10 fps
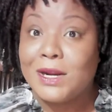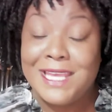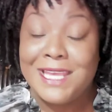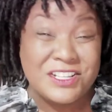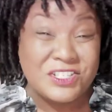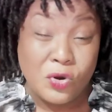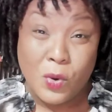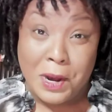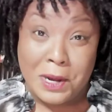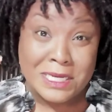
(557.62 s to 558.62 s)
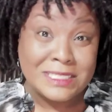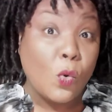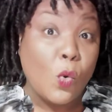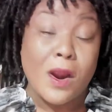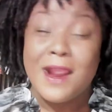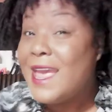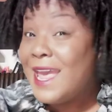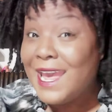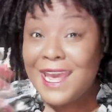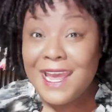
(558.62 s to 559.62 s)
and have a person or
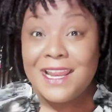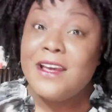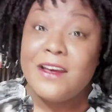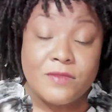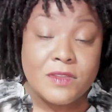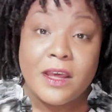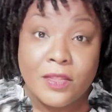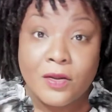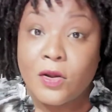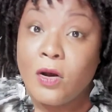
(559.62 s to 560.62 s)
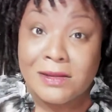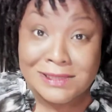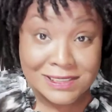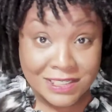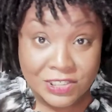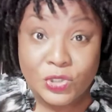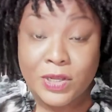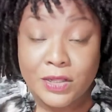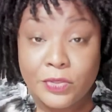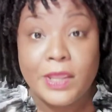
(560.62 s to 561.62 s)
have designated dress down day.
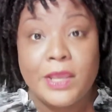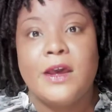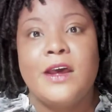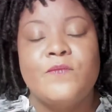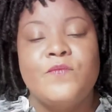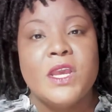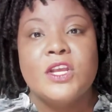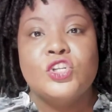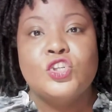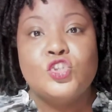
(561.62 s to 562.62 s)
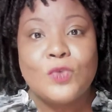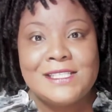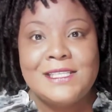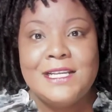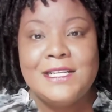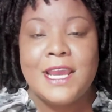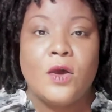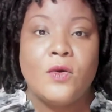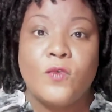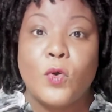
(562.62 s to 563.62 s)
So for example, if you wanted to
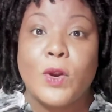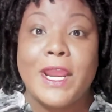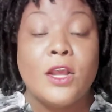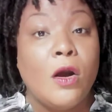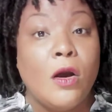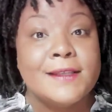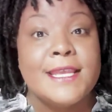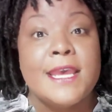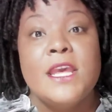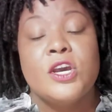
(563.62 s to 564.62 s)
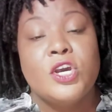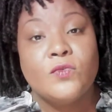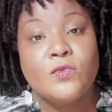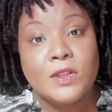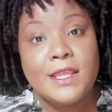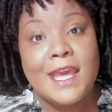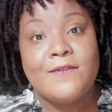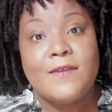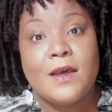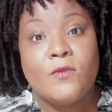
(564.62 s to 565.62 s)
do for breast cancer month,
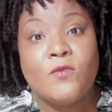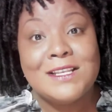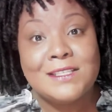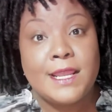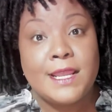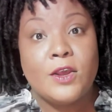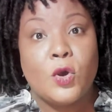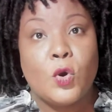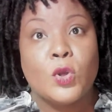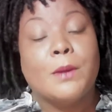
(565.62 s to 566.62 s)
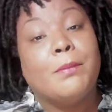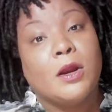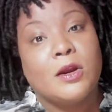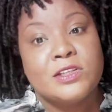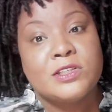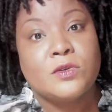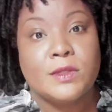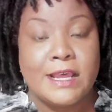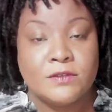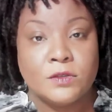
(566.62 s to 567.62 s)
maybe they could dress down
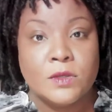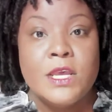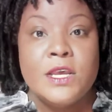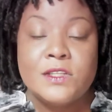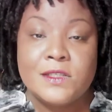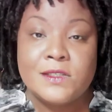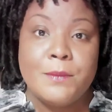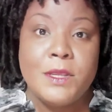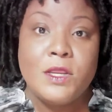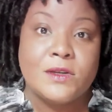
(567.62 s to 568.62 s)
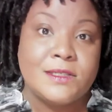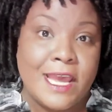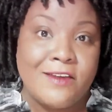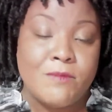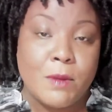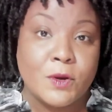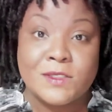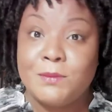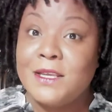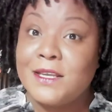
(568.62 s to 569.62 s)
and wear pink and white,
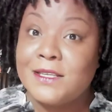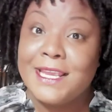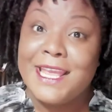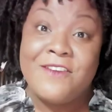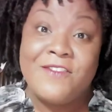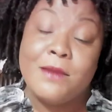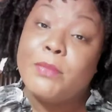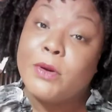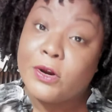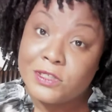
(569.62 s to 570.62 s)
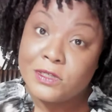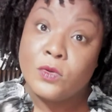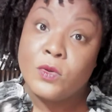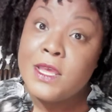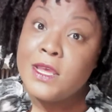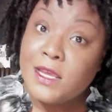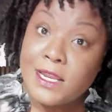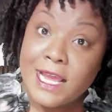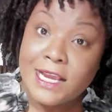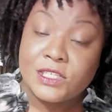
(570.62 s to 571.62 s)
or wear some type of color that represents
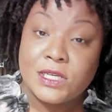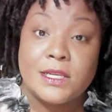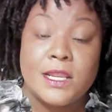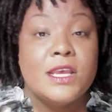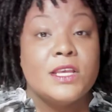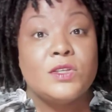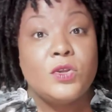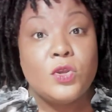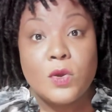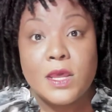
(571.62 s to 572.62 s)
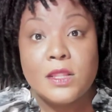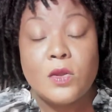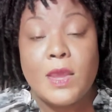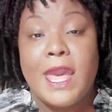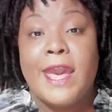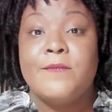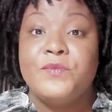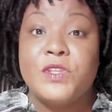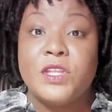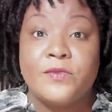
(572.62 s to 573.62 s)
breast cancer, and just make
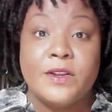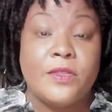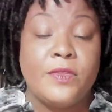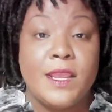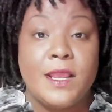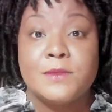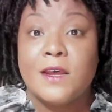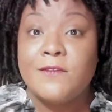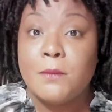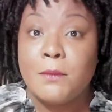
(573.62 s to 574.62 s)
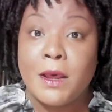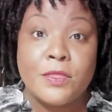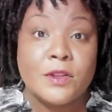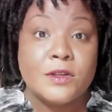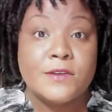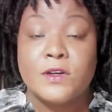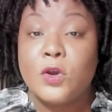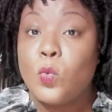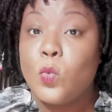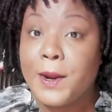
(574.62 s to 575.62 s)
it really about the staff
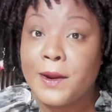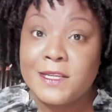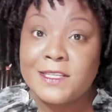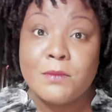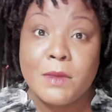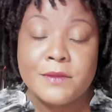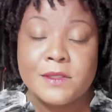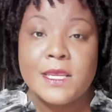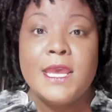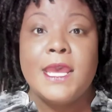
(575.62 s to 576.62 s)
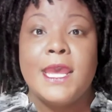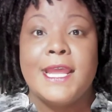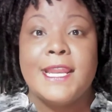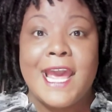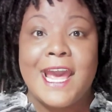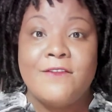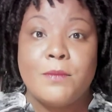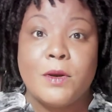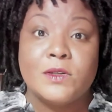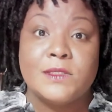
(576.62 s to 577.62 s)
members and their
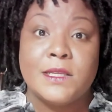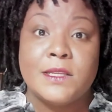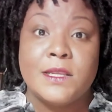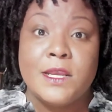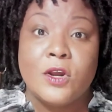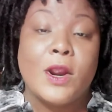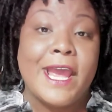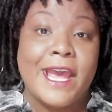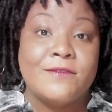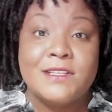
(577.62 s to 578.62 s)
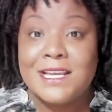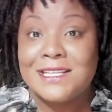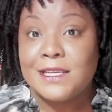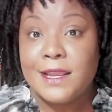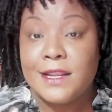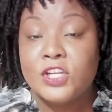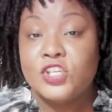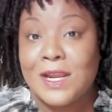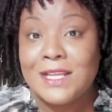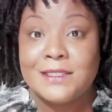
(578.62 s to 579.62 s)
families, right? It's going to
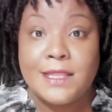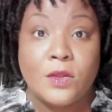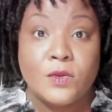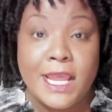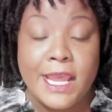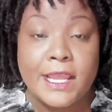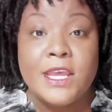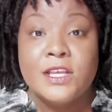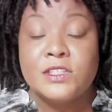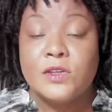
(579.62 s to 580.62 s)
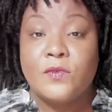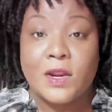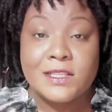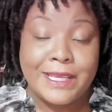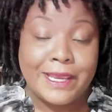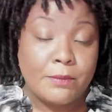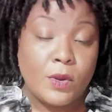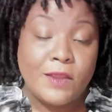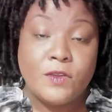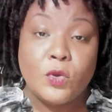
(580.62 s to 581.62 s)
go a long way because
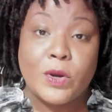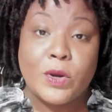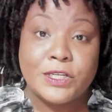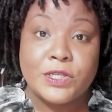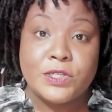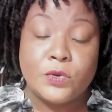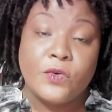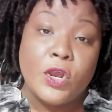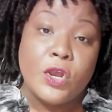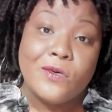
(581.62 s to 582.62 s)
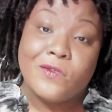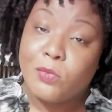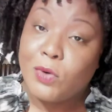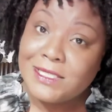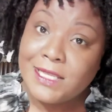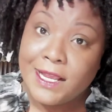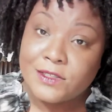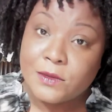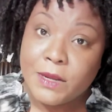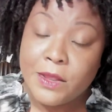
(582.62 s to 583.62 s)
you're going to start to connect with them on a
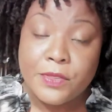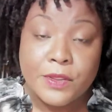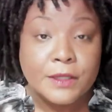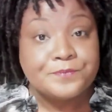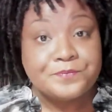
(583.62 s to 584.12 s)
personal level.